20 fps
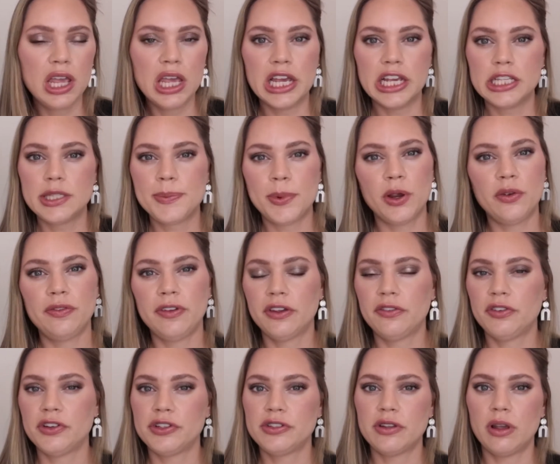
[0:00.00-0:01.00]
It's perfect
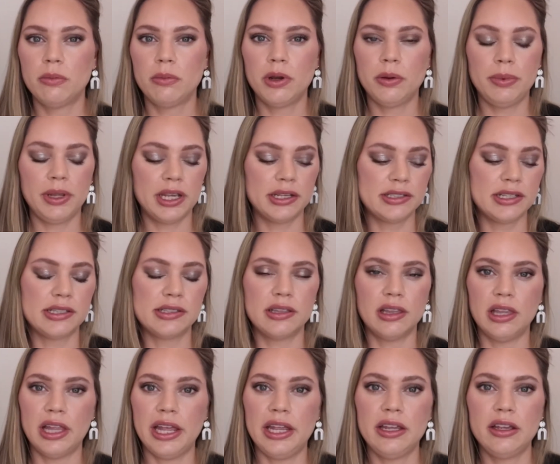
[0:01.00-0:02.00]
for summer because it's
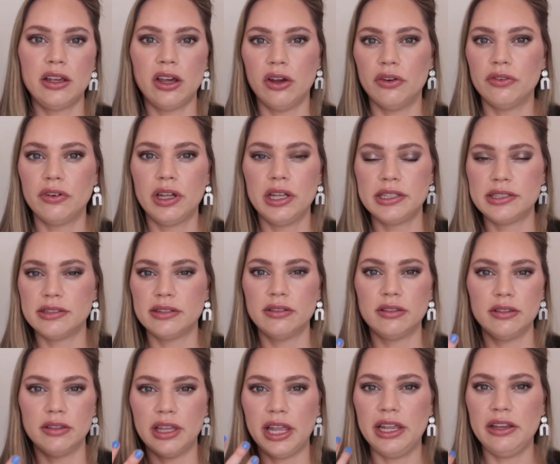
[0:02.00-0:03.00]

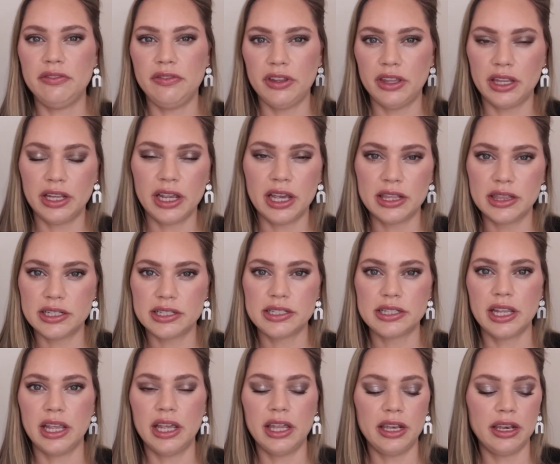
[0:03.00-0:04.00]
light feeling on the
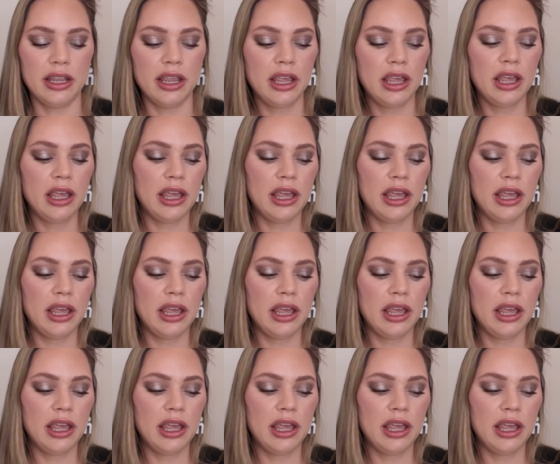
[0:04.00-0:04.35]
skin.